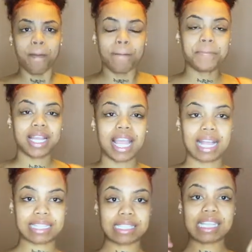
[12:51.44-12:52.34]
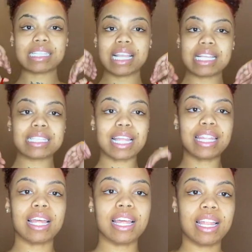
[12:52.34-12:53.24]
But yes, this is
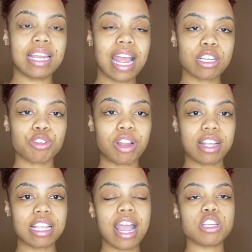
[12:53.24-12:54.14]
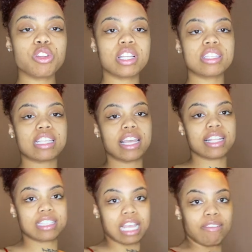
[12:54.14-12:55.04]
the next dress. As you can see,
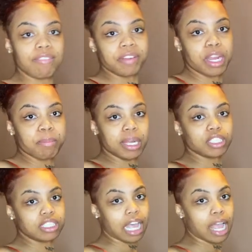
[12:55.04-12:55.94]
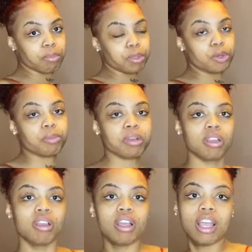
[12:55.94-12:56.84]
it's giving very much side boob.
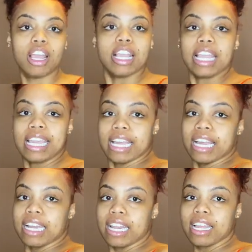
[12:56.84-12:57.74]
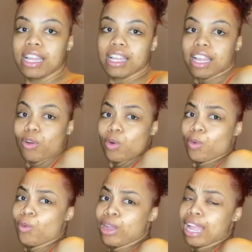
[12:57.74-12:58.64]
And
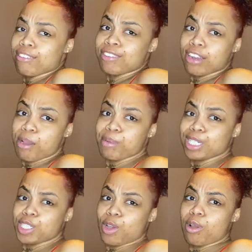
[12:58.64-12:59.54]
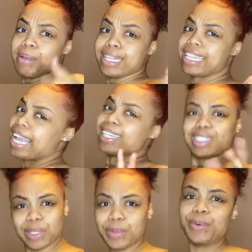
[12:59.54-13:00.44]
ooh, giving very much showing my
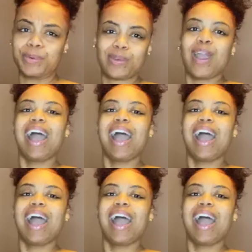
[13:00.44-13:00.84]
tattoo.